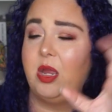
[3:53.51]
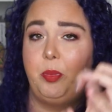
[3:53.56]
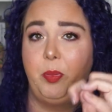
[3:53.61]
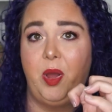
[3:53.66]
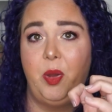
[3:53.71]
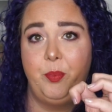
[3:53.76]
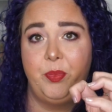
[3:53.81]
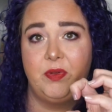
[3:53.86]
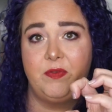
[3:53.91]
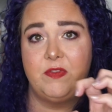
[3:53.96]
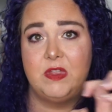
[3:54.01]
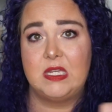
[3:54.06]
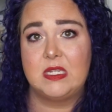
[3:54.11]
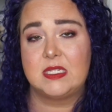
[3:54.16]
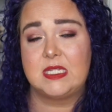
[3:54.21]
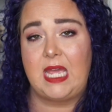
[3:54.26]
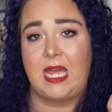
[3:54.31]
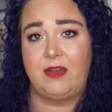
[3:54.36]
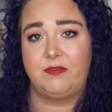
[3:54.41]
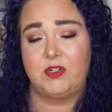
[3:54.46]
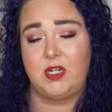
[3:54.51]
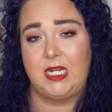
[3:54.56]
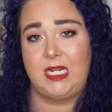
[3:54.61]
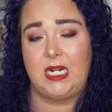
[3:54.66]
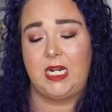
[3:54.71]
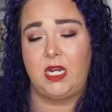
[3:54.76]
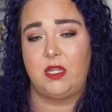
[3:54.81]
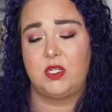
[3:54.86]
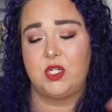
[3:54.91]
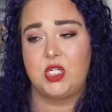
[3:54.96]
a pump of this after I
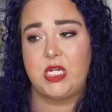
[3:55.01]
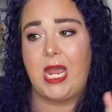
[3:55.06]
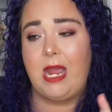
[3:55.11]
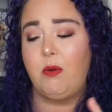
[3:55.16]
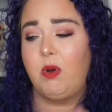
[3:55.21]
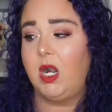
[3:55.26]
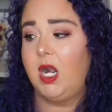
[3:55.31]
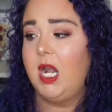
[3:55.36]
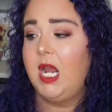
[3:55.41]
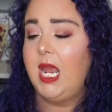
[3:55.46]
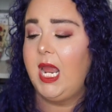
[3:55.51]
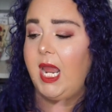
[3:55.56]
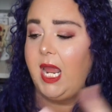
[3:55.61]
get out of the shower